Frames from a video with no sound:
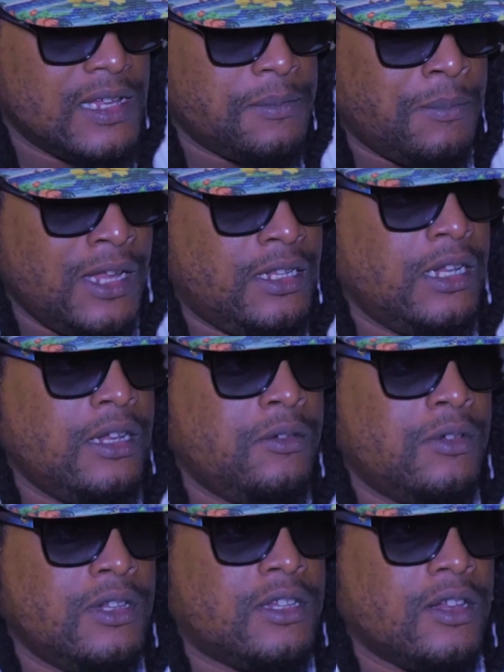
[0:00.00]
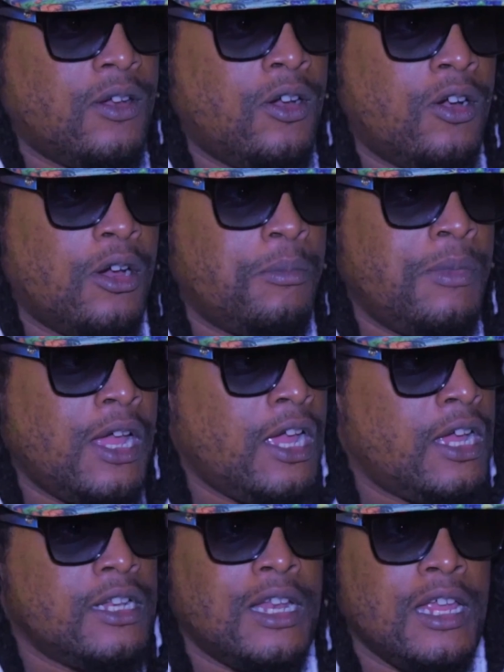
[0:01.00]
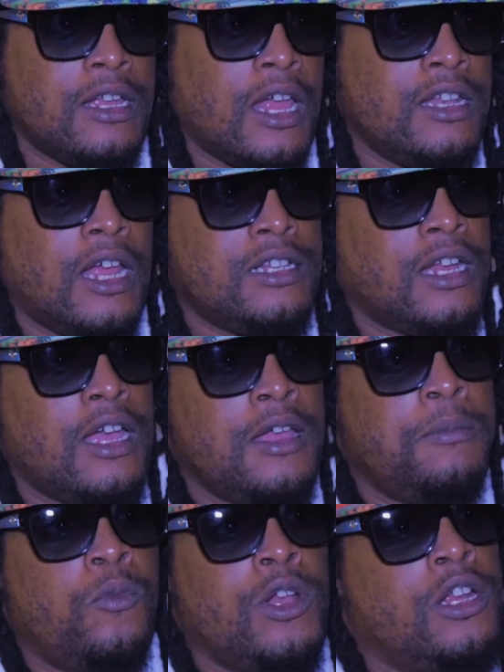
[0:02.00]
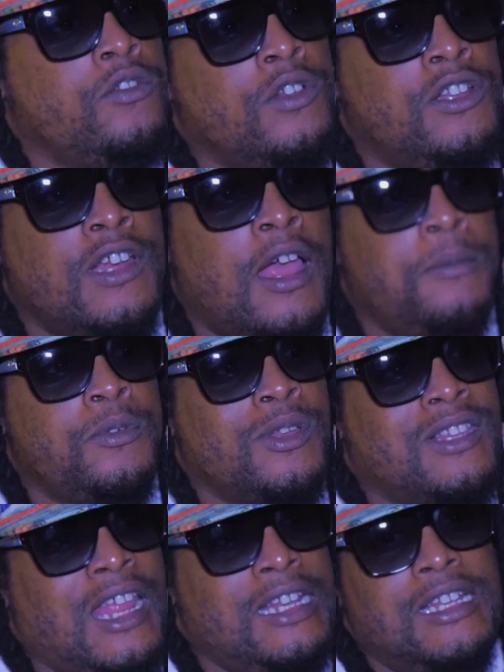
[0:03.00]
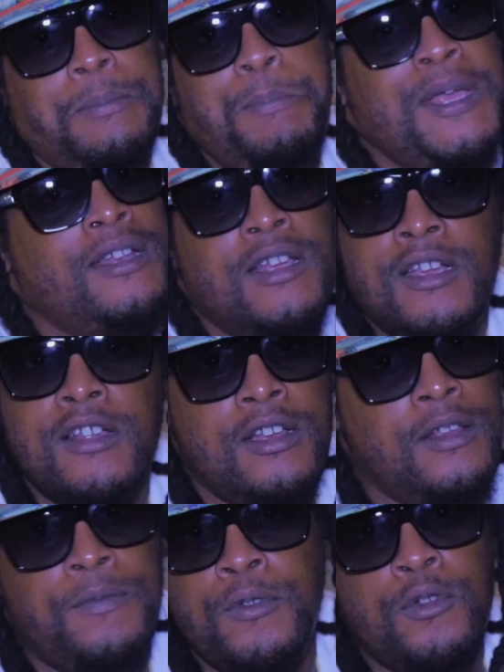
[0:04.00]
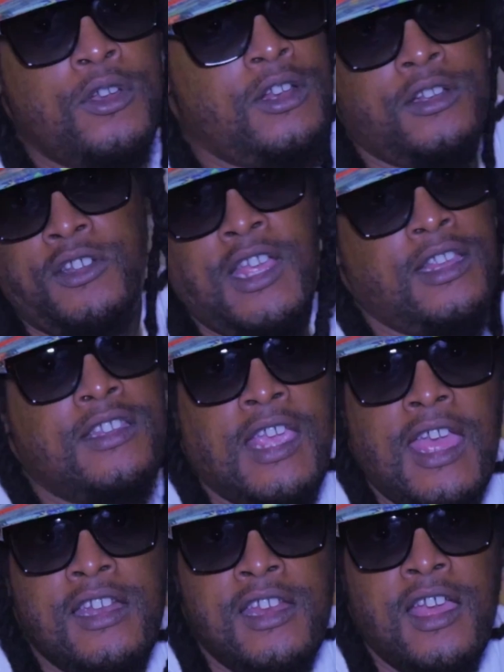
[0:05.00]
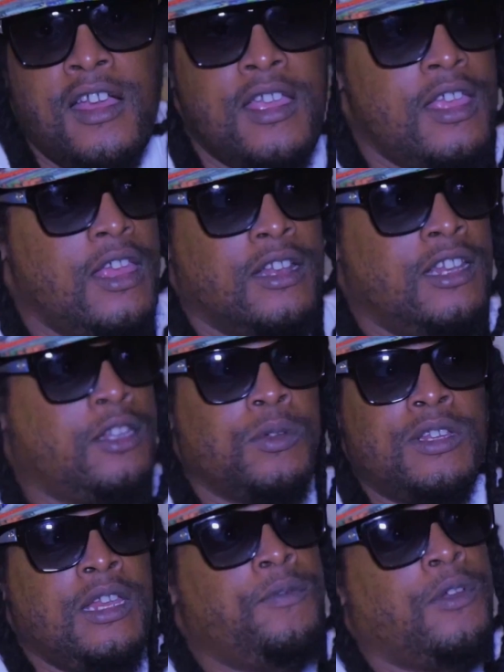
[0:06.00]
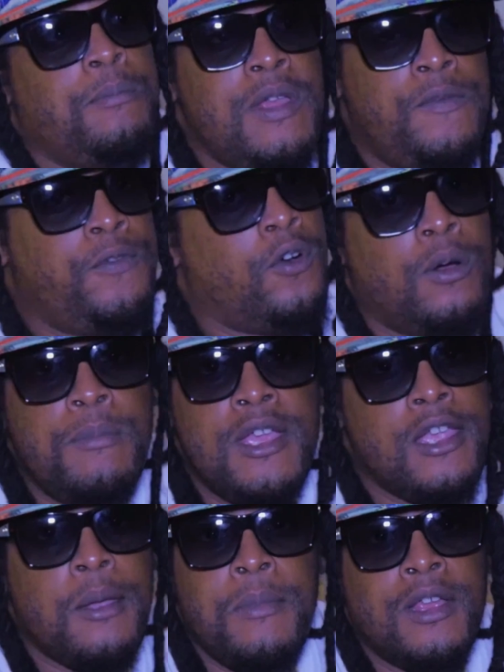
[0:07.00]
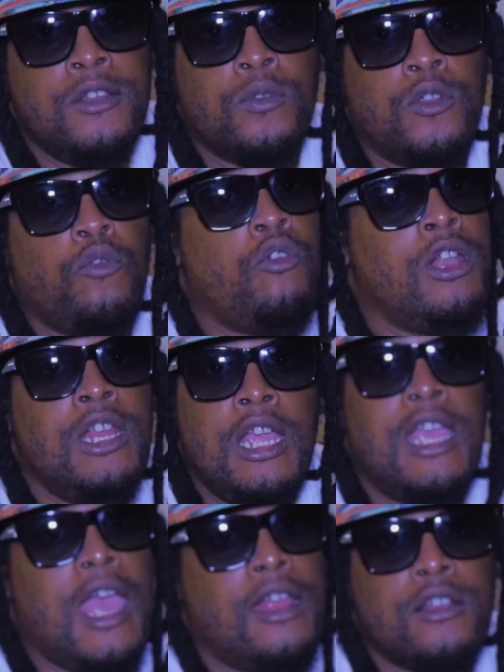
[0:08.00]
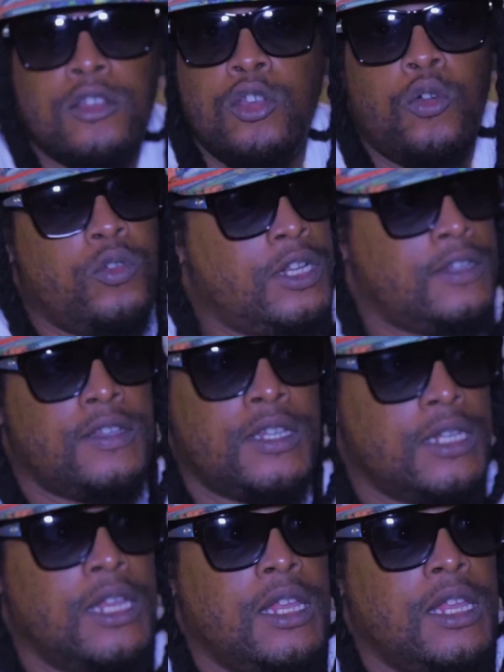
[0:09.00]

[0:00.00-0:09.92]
My thing was, oh man, like at that time, 100 Jams was like the pinnacle if you could have just get there. This was even before Bahamians was really getting noticed